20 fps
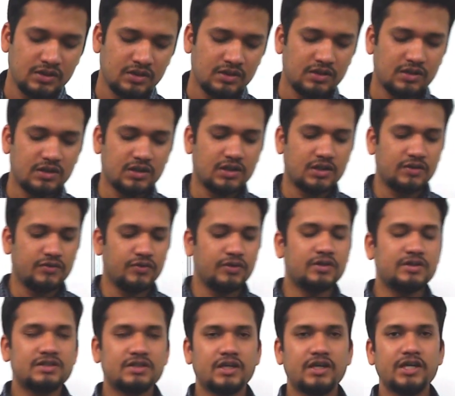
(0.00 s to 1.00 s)
We'll
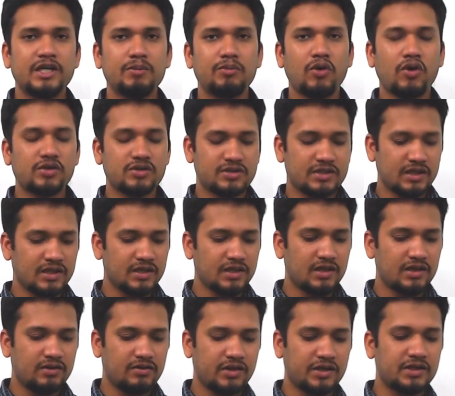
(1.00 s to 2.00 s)
study about
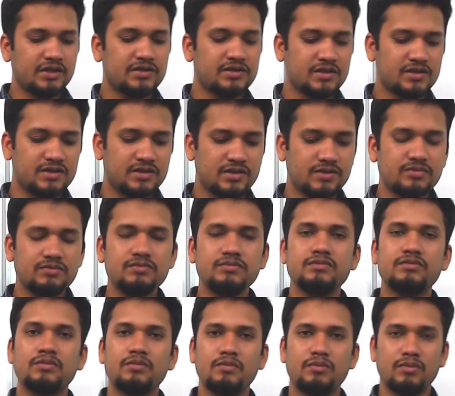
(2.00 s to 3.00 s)
single threaded system,
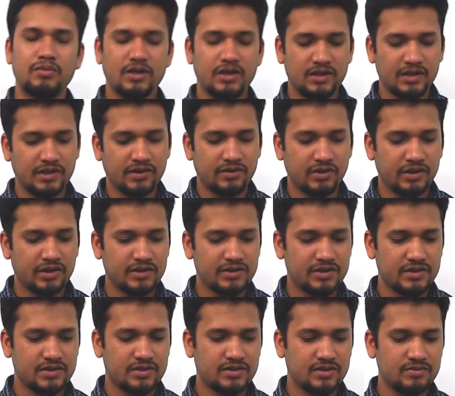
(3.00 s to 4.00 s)
multi-threaded
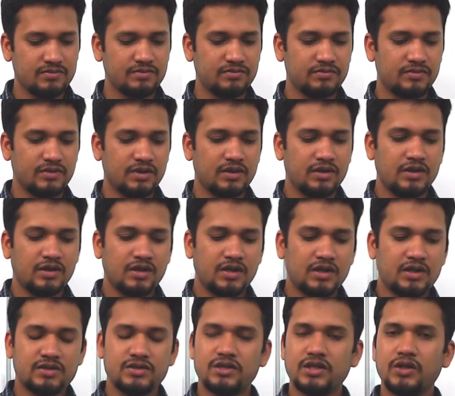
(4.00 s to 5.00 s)
system,
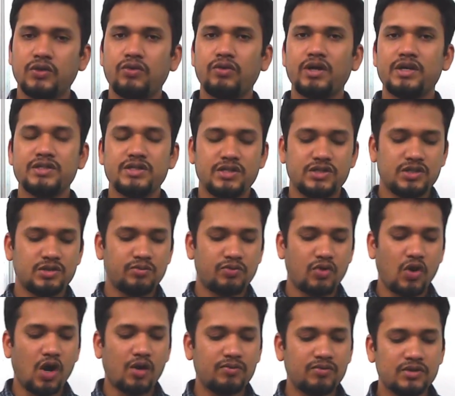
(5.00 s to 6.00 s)
synchronization
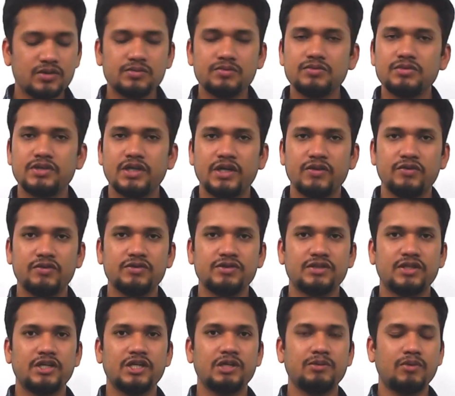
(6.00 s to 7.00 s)
problem, then we'll
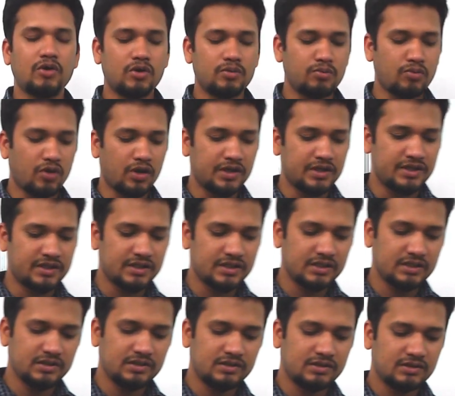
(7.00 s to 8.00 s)
study about
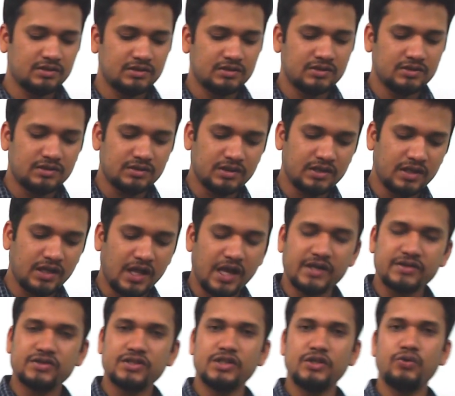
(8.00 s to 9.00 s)
monitor, then
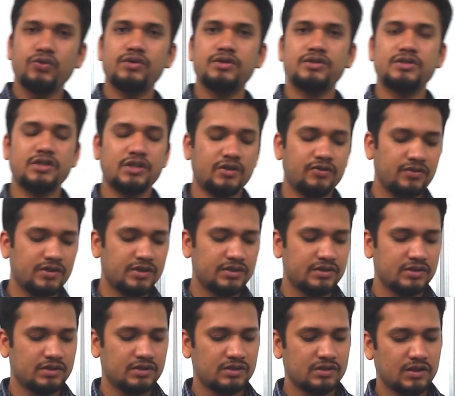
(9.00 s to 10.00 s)
executor
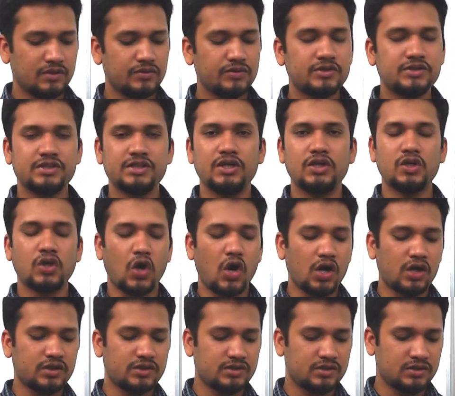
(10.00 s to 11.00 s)
service, then we'll see
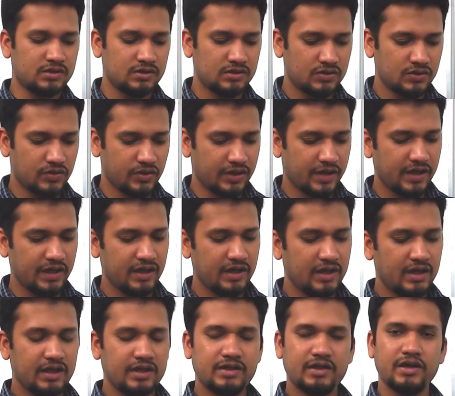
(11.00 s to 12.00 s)
locks, okay,
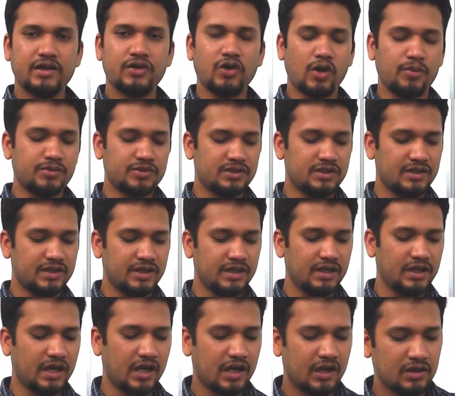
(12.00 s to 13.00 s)
then
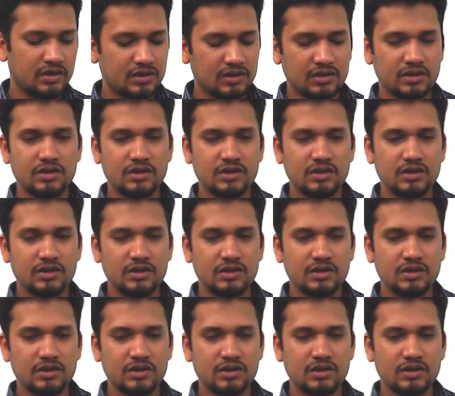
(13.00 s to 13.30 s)
atomicity, and